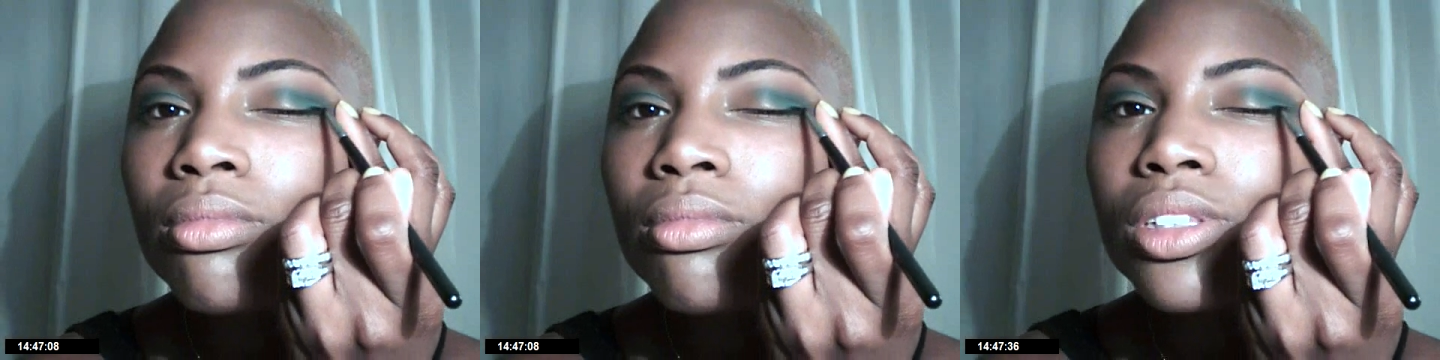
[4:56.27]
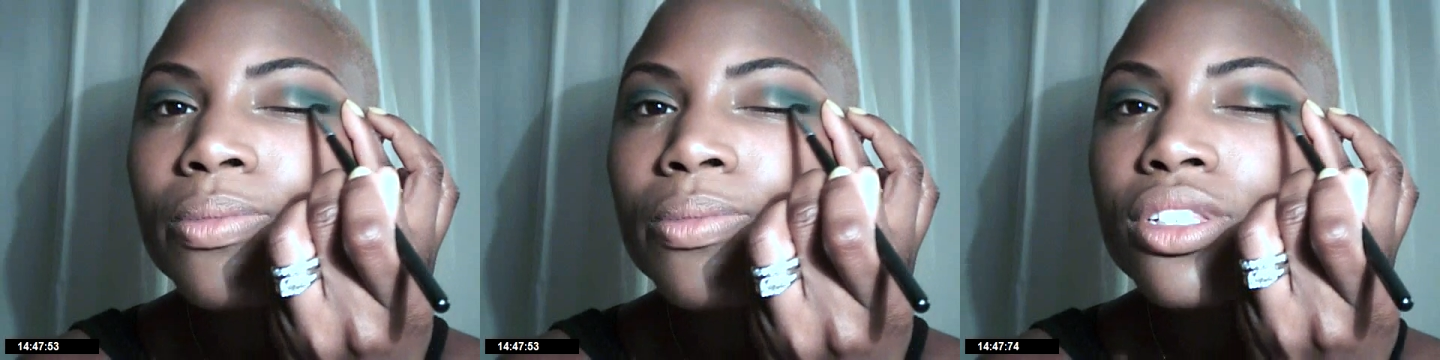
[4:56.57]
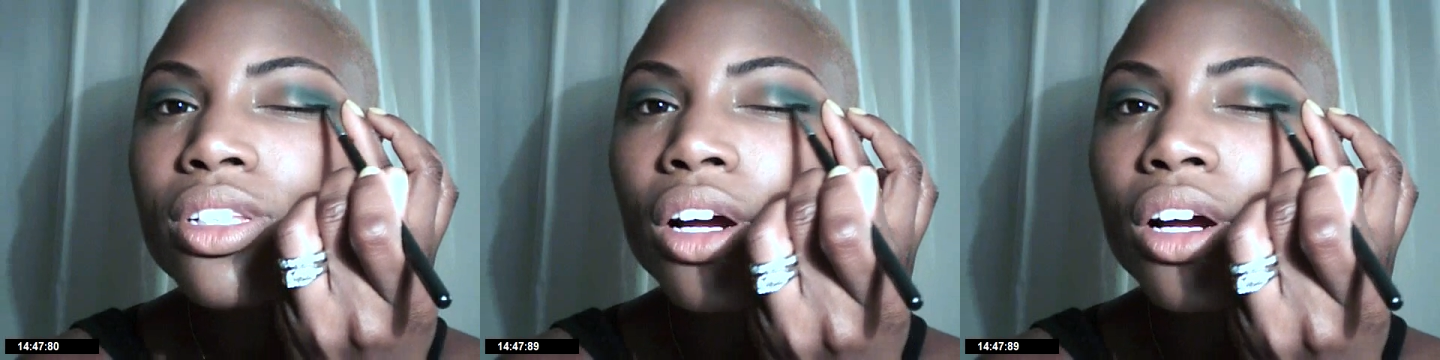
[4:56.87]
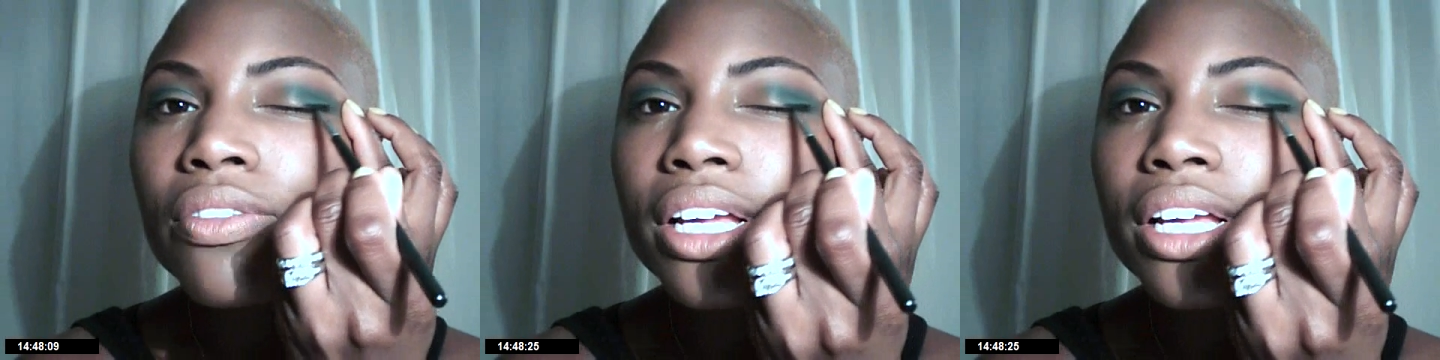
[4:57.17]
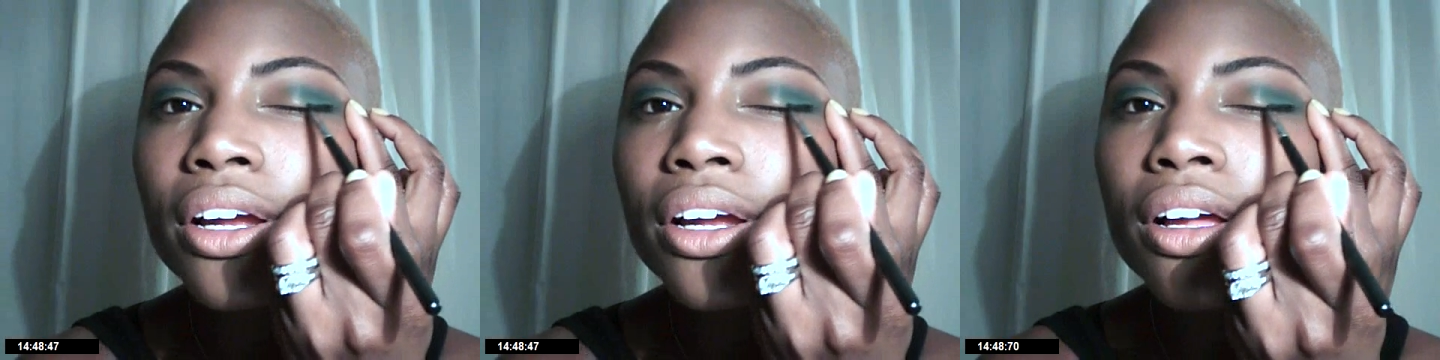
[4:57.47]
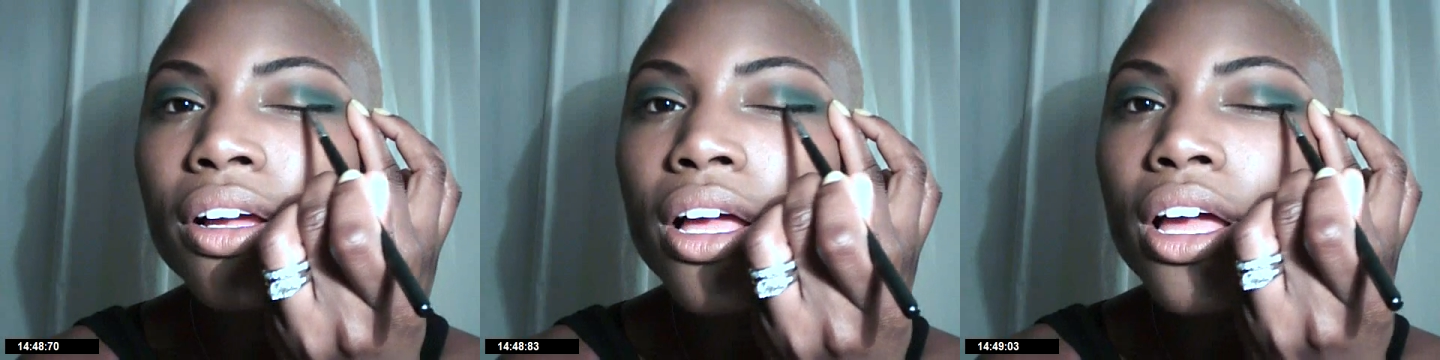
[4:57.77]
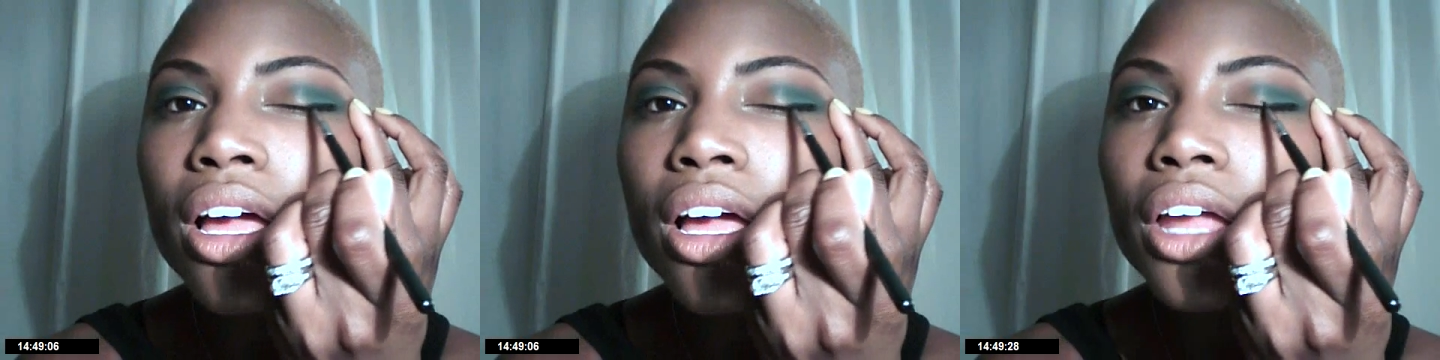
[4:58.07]
I'm just starting right here,
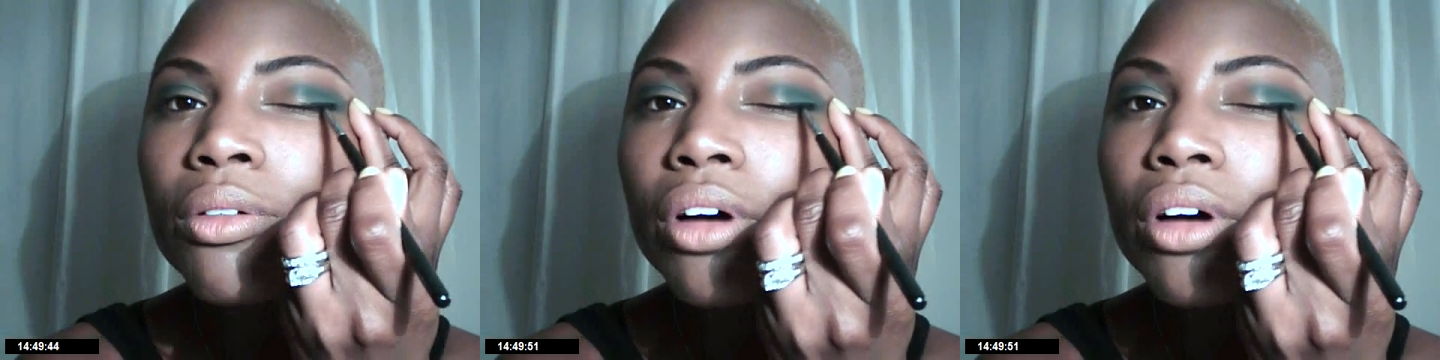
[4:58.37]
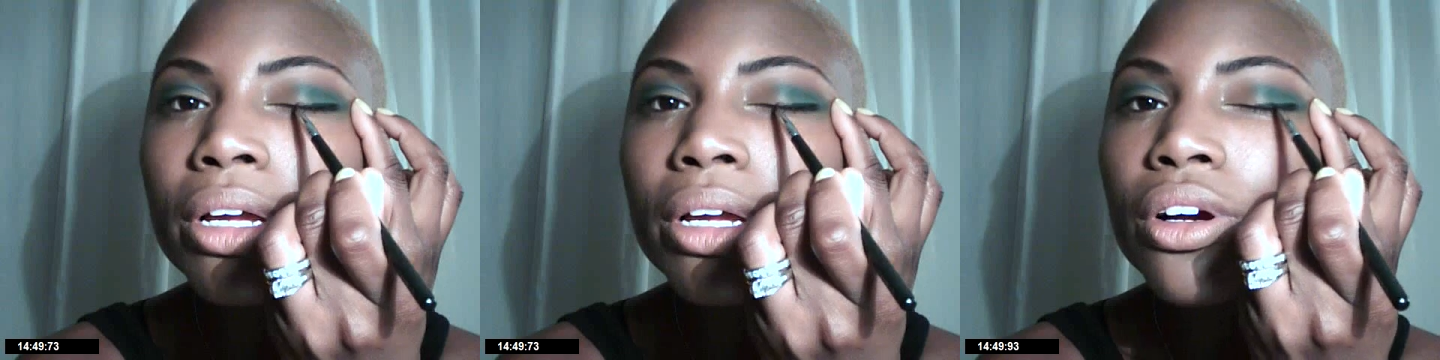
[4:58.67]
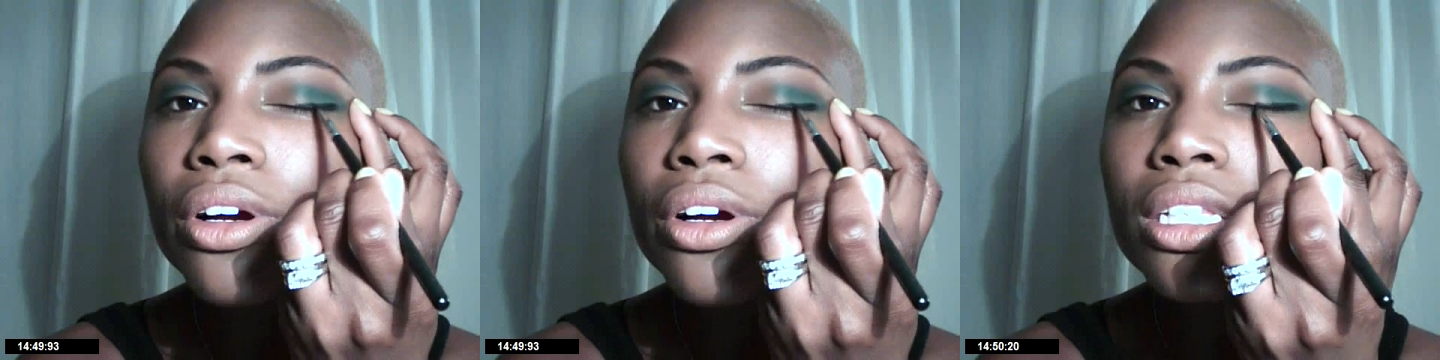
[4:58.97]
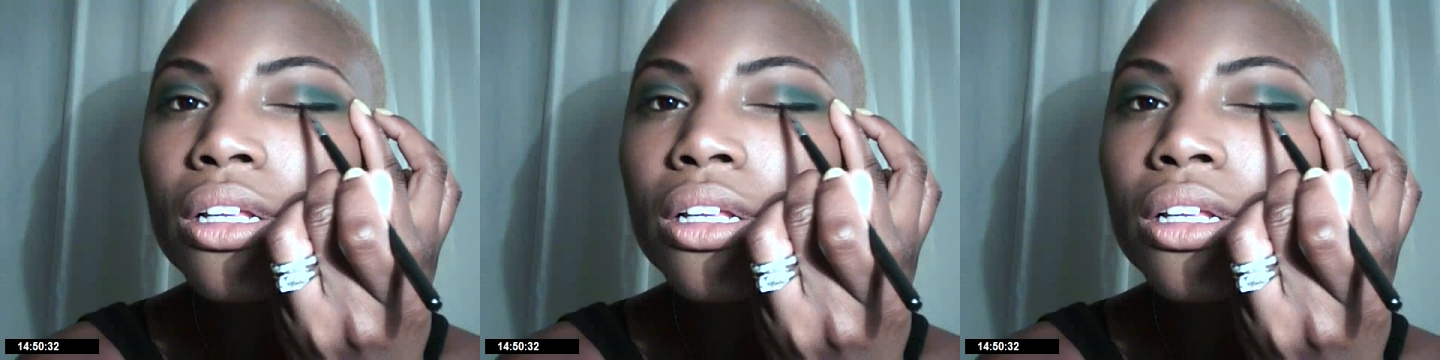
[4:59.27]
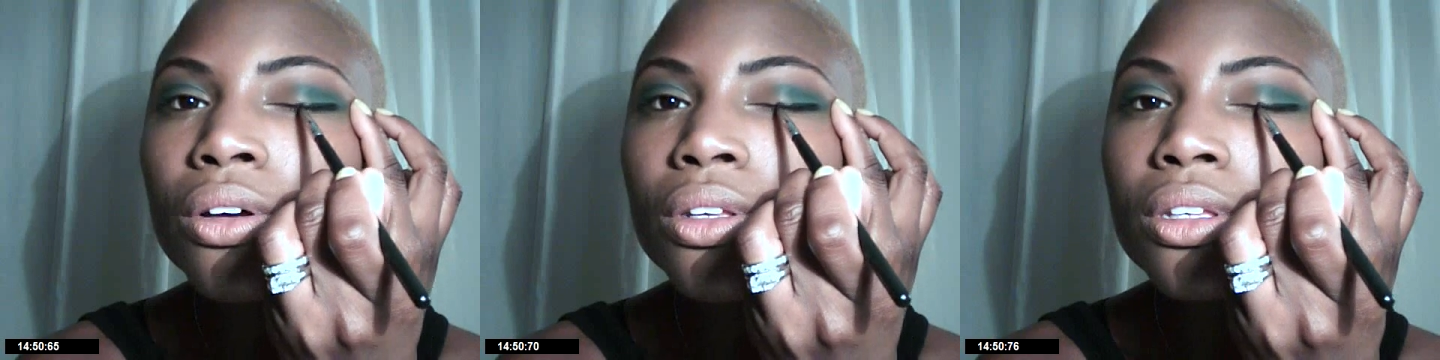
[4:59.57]
and you want to make sure it's as close